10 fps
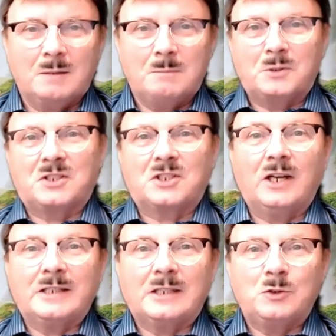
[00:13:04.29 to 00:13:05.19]
but the
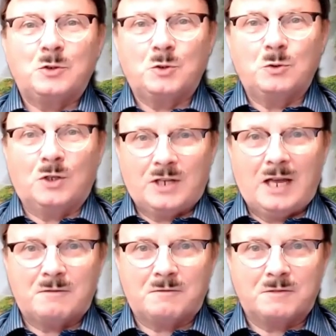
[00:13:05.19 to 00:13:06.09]
title you do not
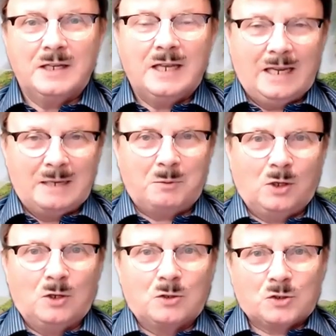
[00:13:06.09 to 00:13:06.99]
have. It
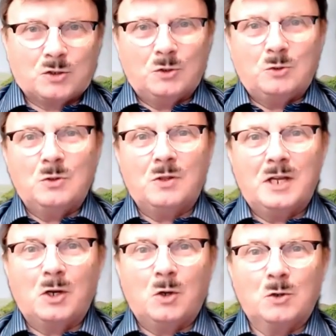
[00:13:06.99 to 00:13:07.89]
belongs to the
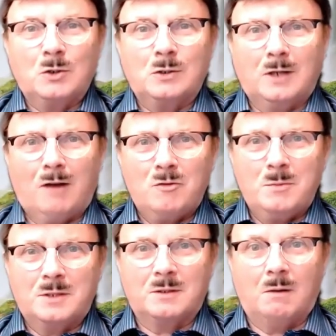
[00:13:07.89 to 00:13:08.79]
local
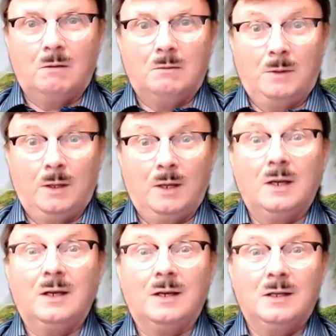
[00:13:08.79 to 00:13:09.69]
government.
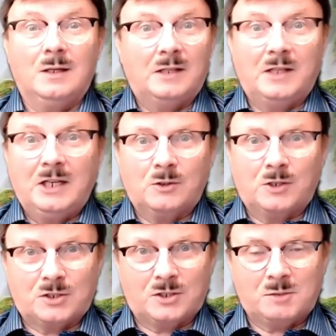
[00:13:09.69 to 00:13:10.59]
Yeah. And they don't
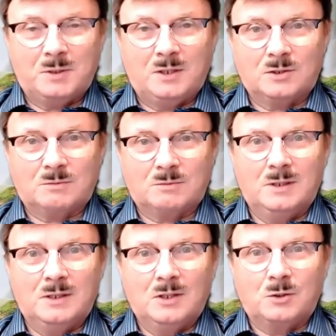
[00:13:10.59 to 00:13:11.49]
exist because
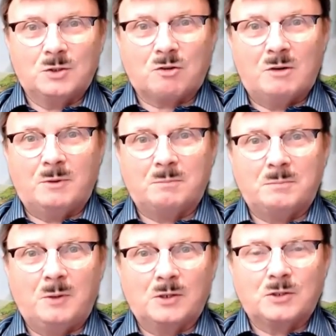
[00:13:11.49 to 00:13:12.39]
those criminal
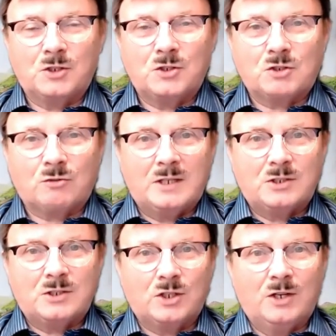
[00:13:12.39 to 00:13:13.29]
politicians tried to
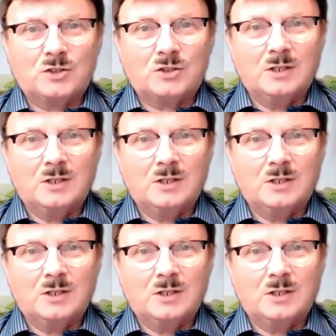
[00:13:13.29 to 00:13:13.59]
change